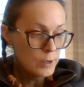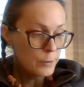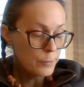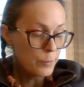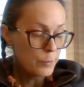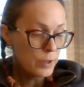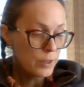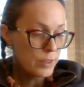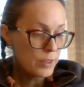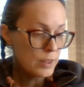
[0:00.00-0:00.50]

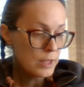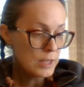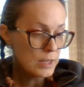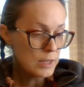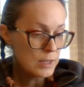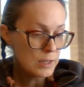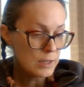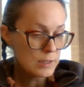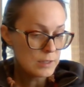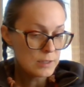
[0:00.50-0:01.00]
with
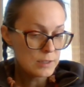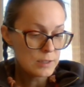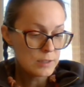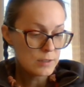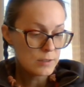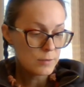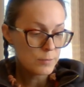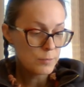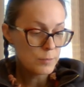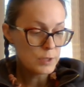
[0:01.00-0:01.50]

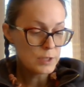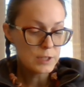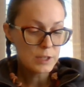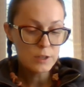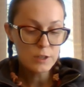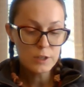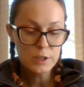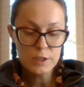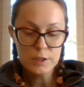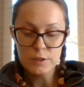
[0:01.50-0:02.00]
these
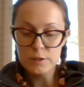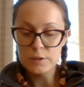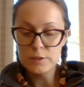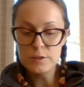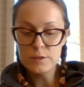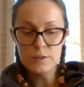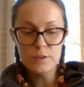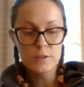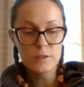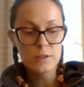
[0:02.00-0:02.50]

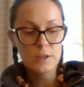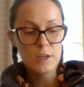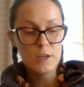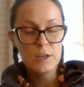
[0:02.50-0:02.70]
materials,